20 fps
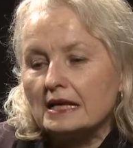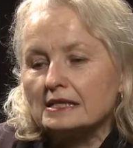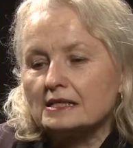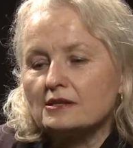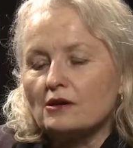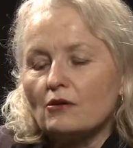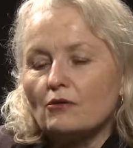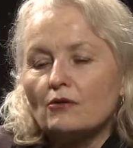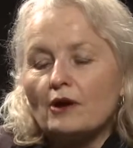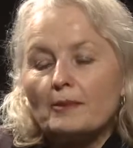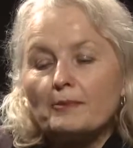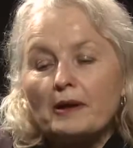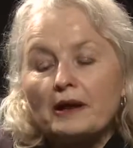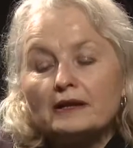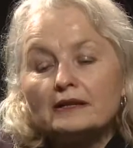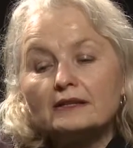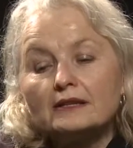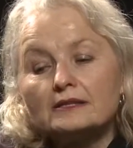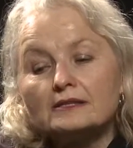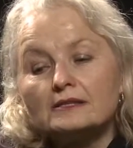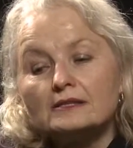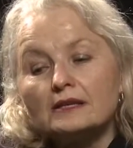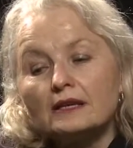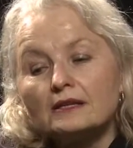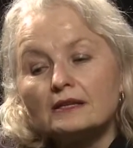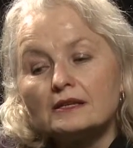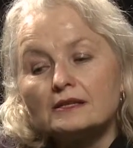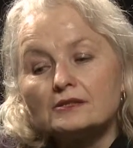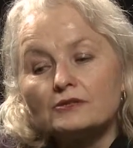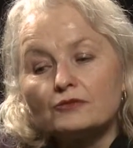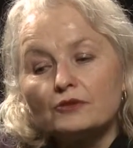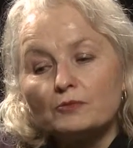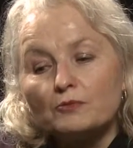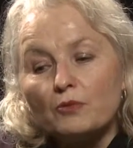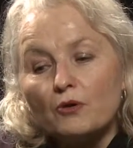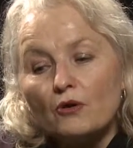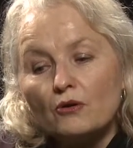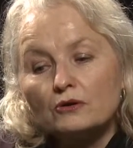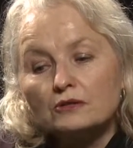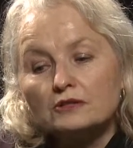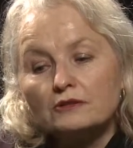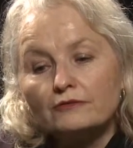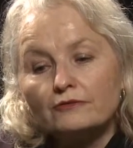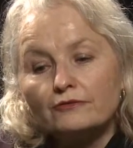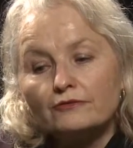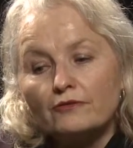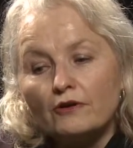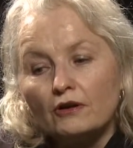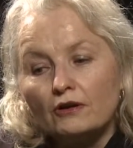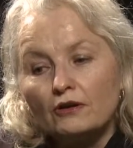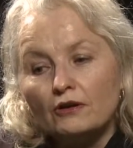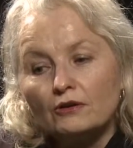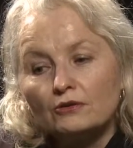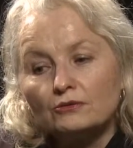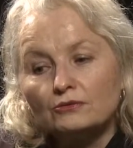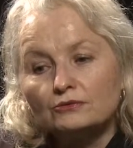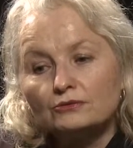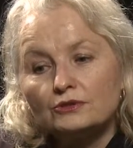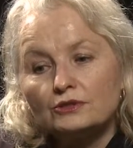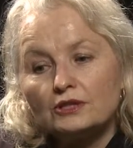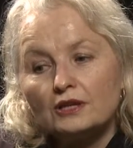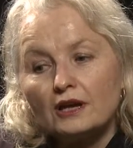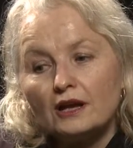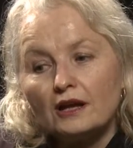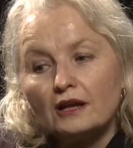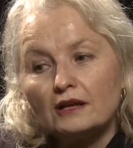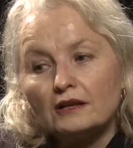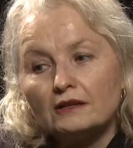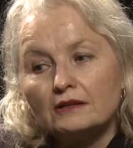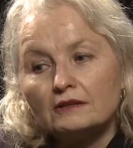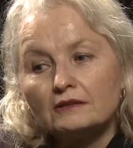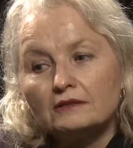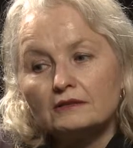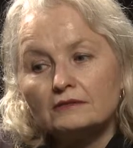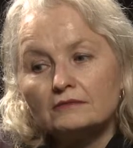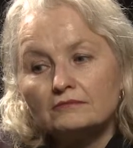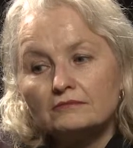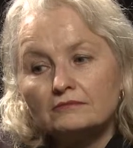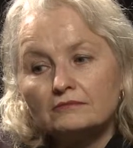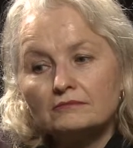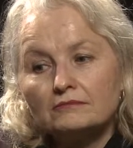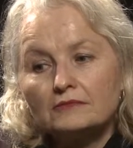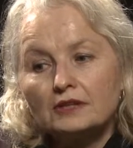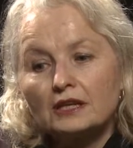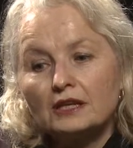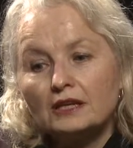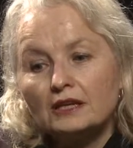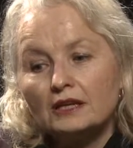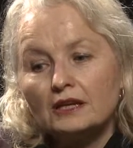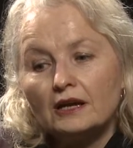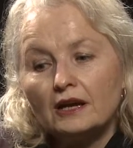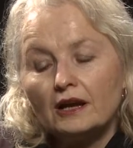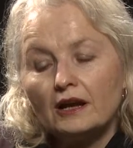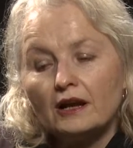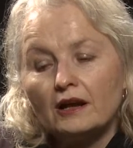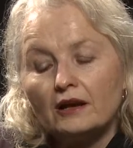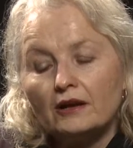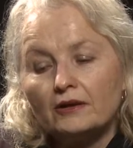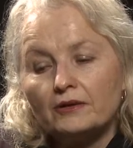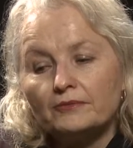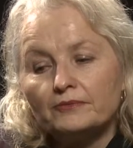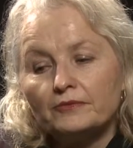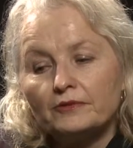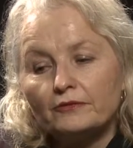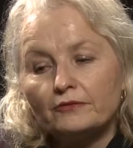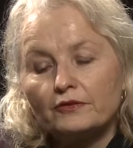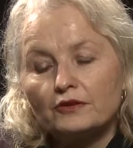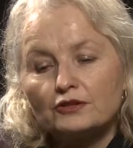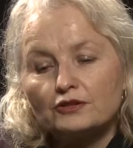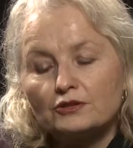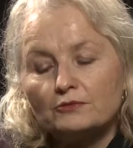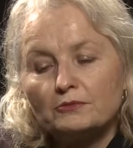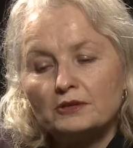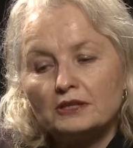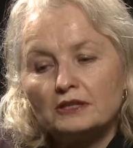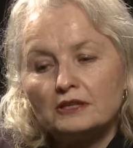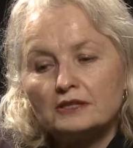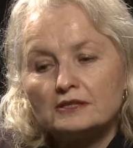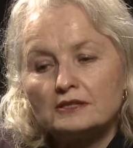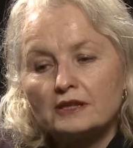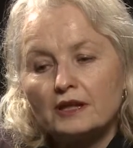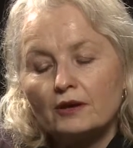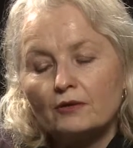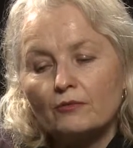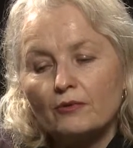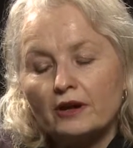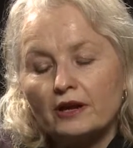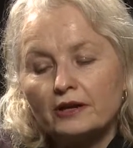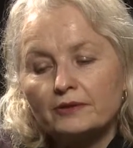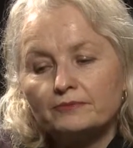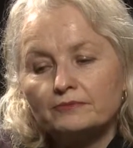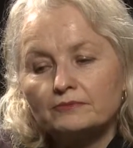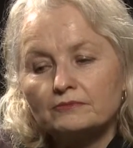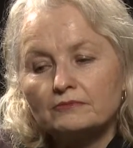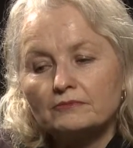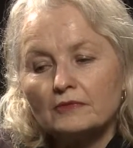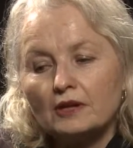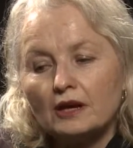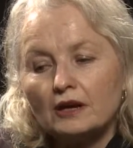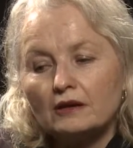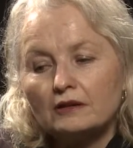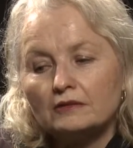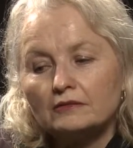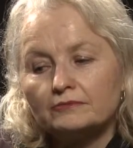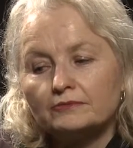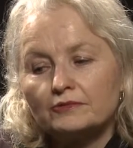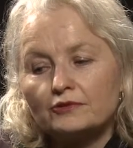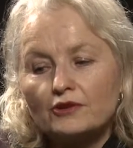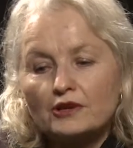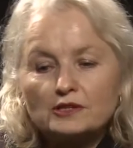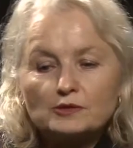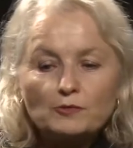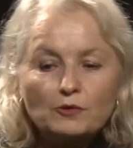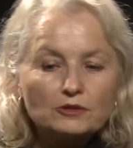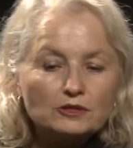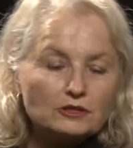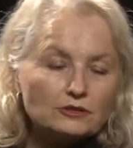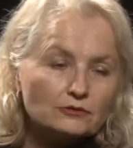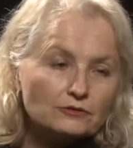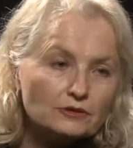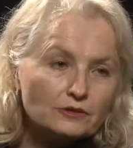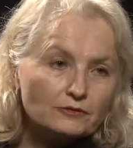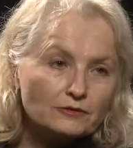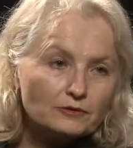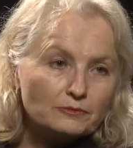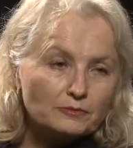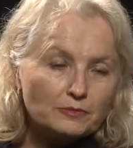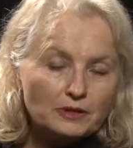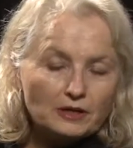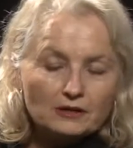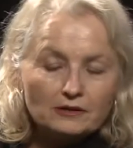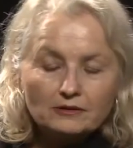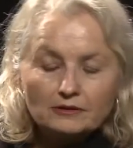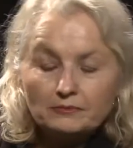So apparently, this, this reporter followed uh, the, um, the fishermen as they were uh, transported to different